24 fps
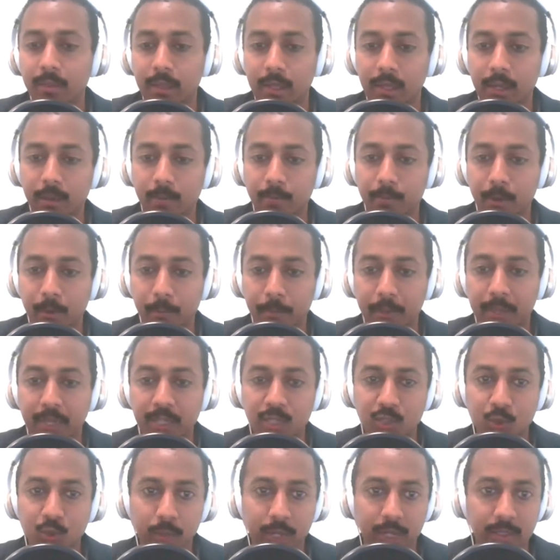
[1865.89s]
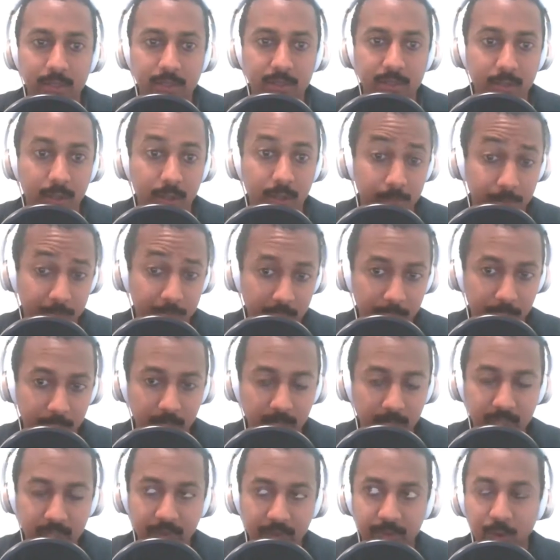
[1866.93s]
that it perpetuates on
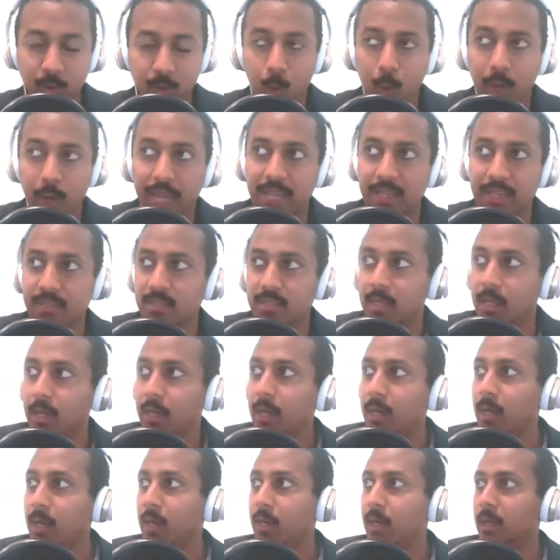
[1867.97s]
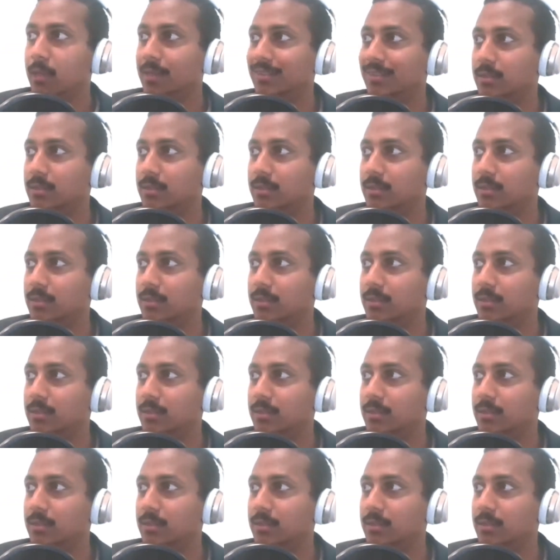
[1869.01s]
people in different ways. Hmm.